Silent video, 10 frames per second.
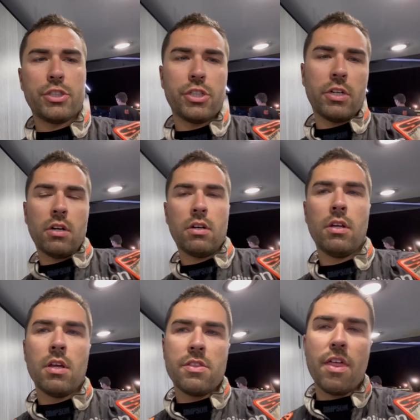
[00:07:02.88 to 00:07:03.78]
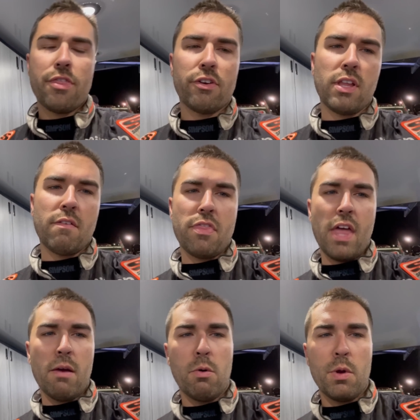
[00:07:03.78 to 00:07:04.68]
sure. 10th or 11th,
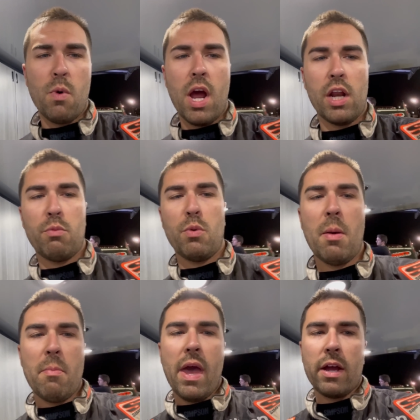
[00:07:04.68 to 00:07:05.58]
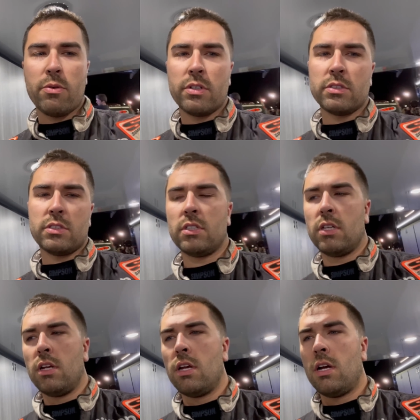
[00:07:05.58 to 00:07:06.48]
not what we wanted. We went backwards.
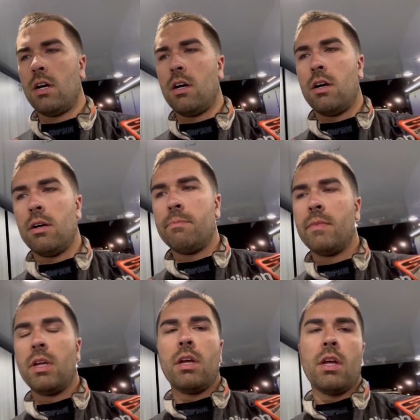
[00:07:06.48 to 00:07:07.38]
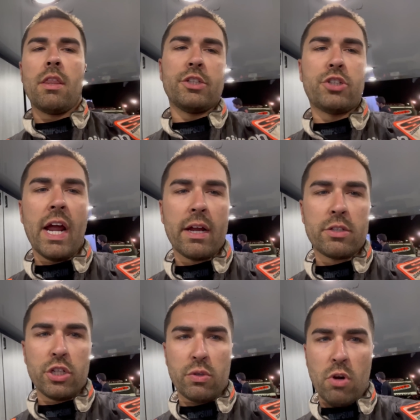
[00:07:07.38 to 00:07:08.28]
Um, the track
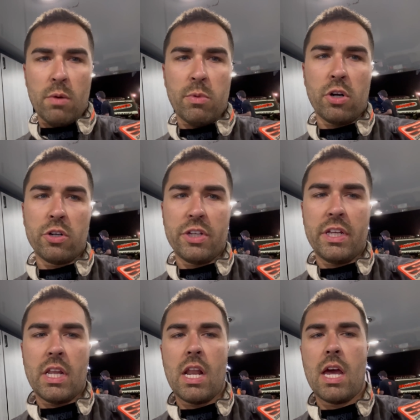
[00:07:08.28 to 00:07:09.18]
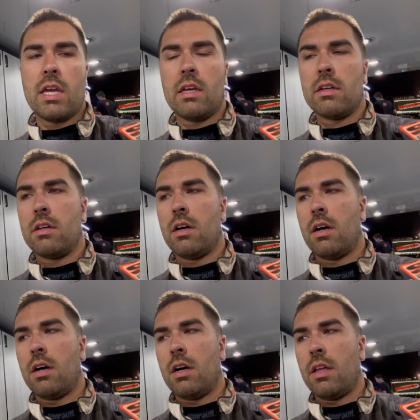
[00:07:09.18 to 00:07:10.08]
took rubber early in the night.
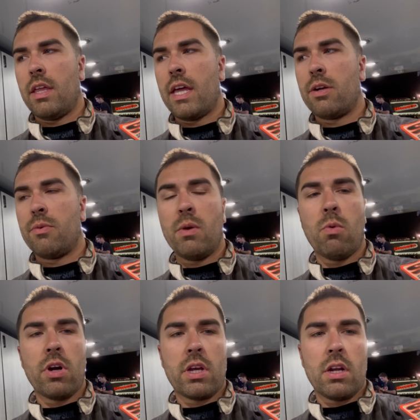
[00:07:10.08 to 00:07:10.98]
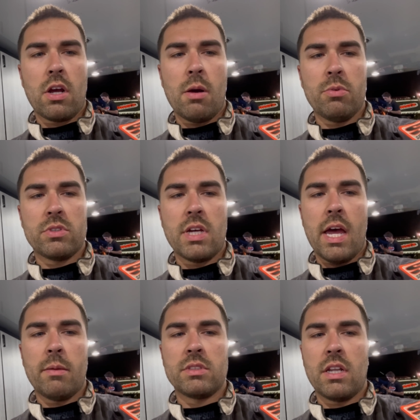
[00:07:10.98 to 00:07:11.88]
Uh, they had to rework it a couple
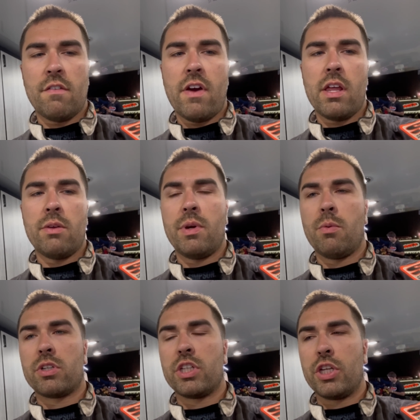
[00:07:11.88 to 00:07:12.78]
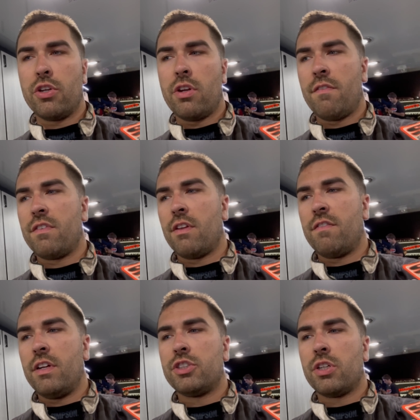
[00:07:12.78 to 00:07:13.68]
times, and they finally reworked it good enough in the
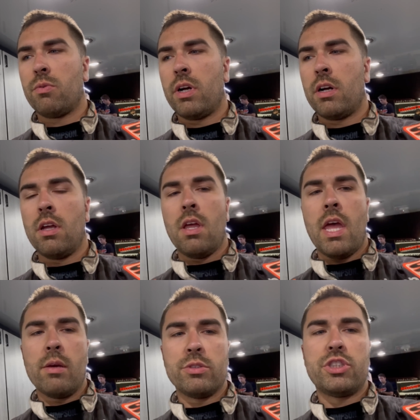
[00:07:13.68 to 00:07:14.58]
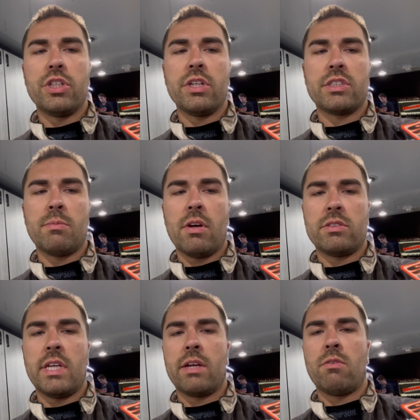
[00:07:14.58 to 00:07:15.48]
future where it was just
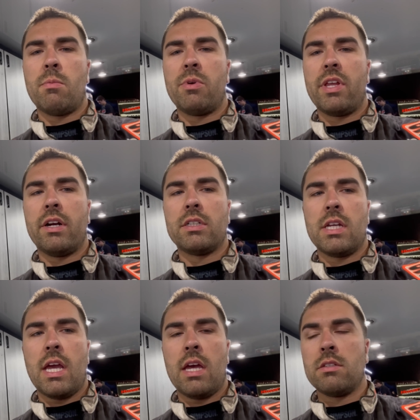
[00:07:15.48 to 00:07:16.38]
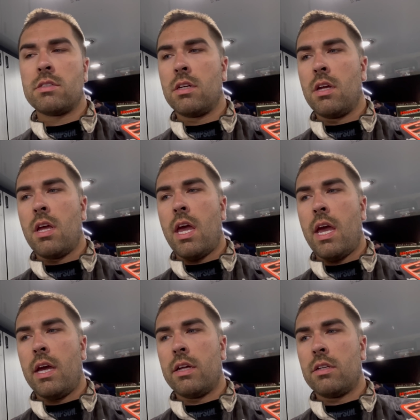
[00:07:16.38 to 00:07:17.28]
about taking rubber there at the end
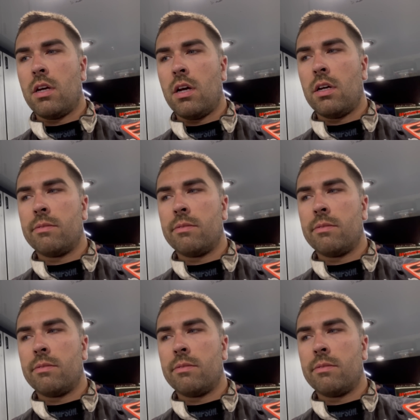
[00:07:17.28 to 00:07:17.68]
and uh,